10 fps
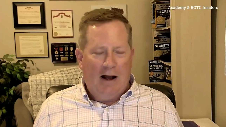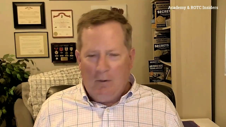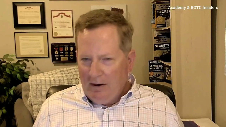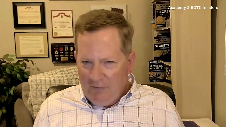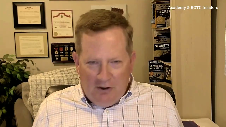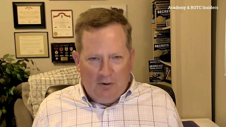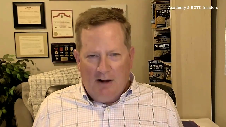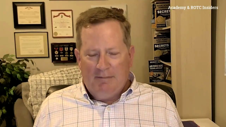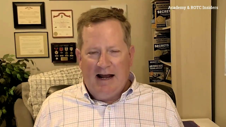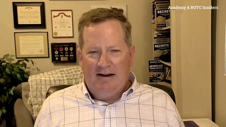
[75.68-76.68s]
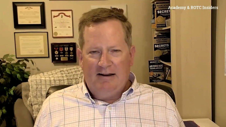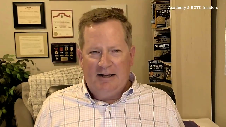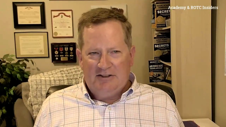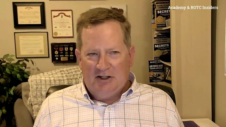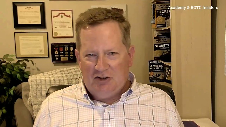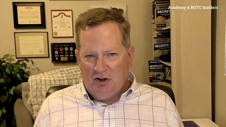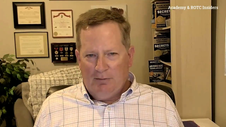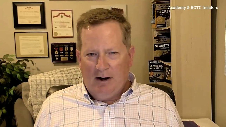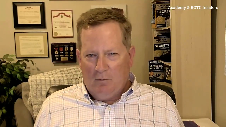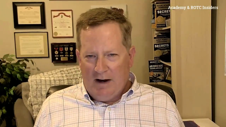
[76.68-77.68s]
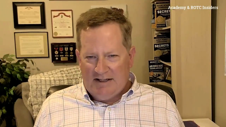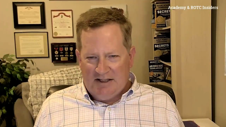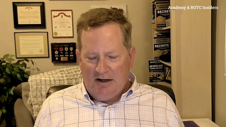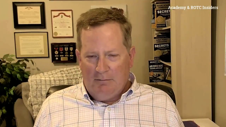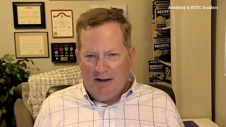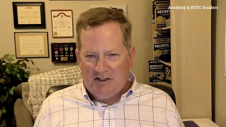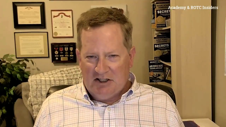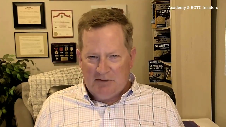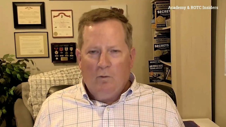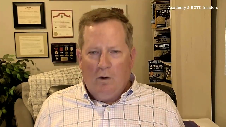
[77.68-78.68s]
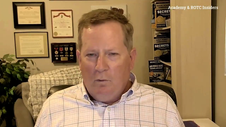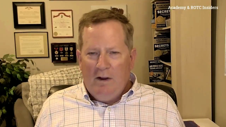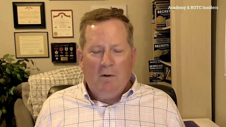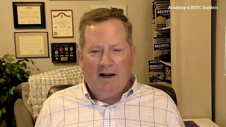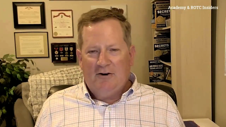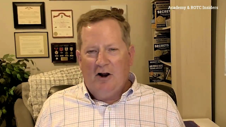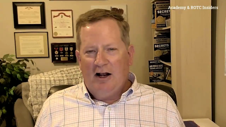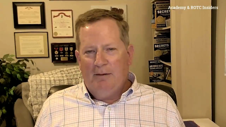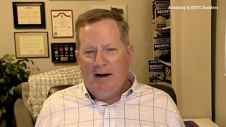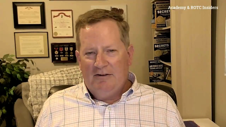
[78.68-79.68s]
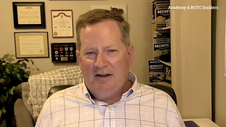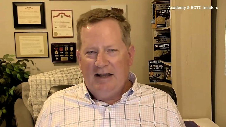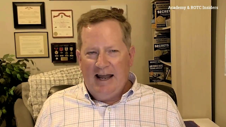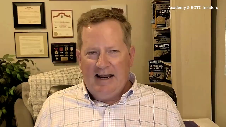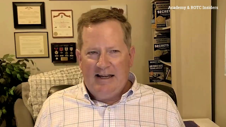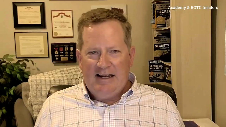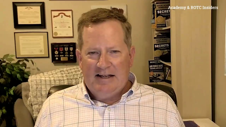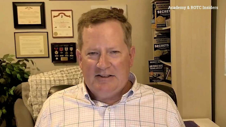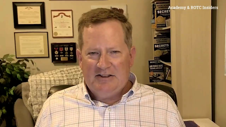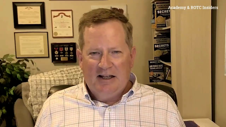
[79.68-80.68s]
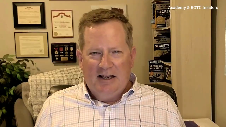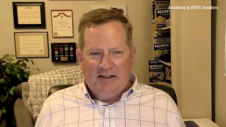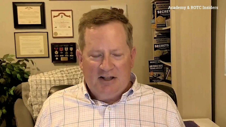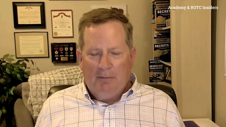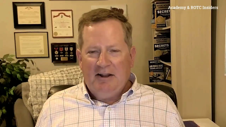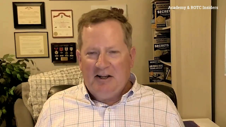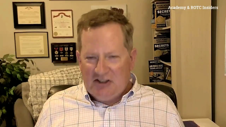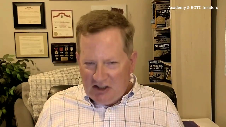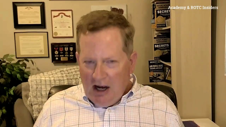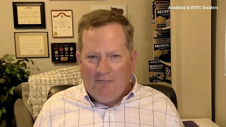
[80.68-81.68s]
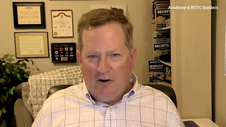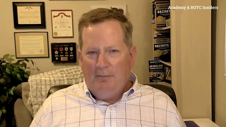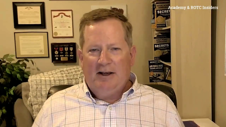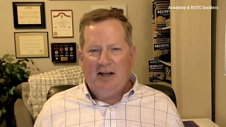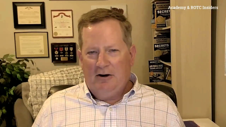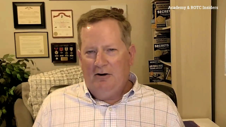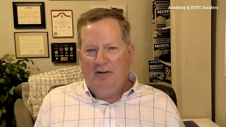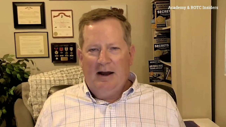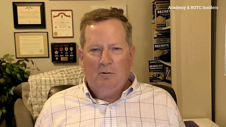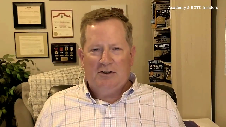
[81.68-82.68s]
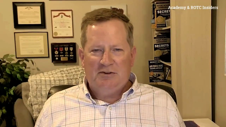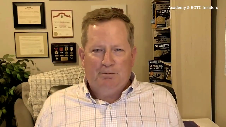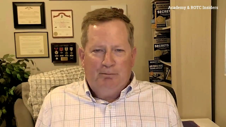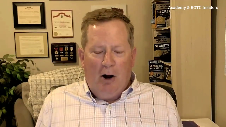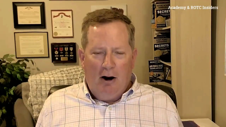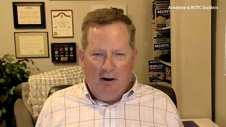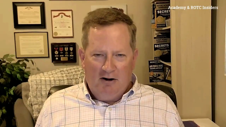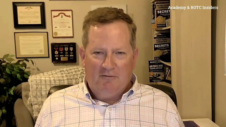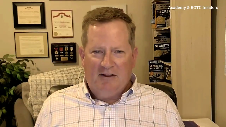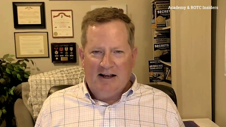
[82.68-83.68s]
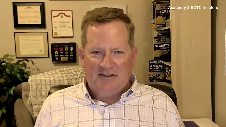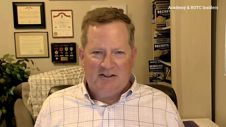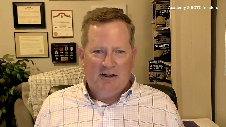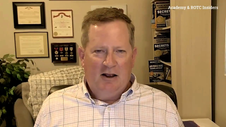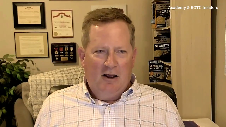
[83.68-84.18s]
however you come down on this issue about race and admissions. What we want to talk about today is some of the discovery material that was part of this,